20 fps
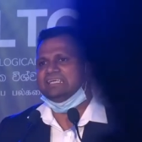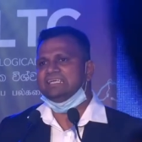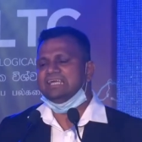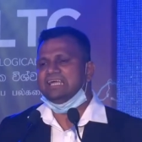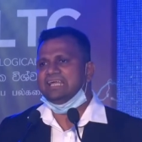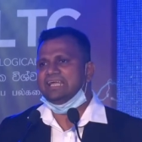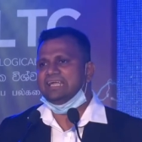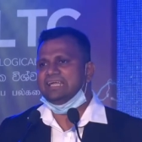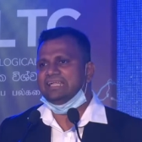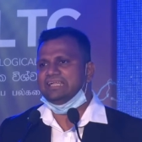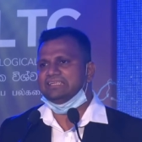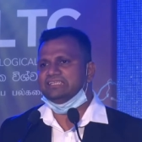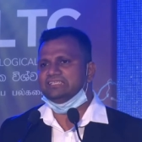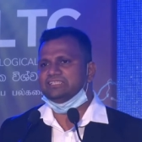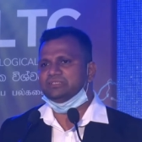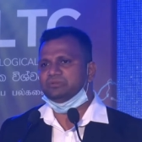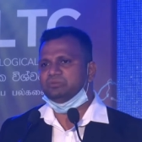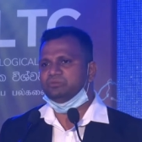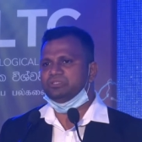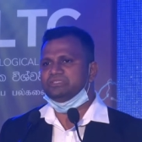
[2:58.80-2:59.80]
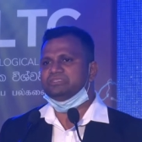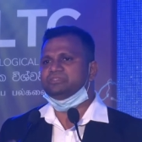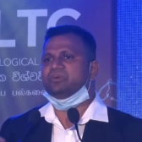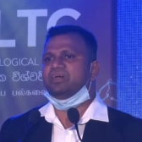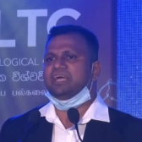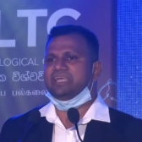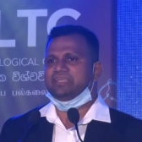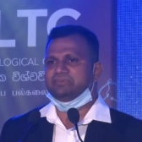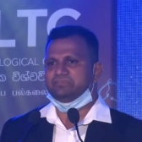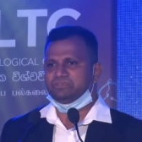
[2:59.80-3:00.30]
and would
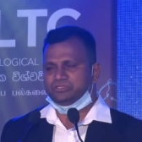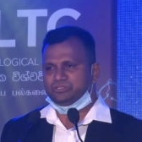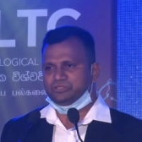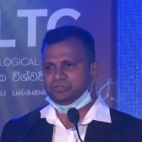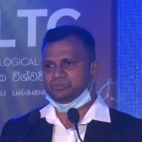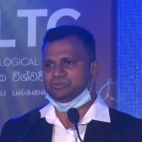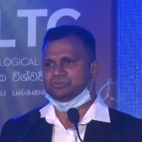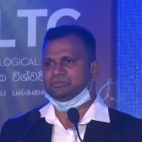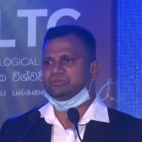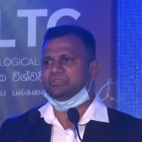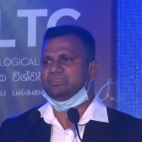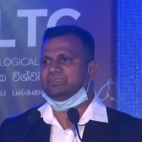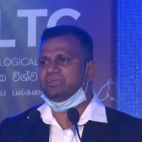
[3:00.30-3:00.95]
drive to, um,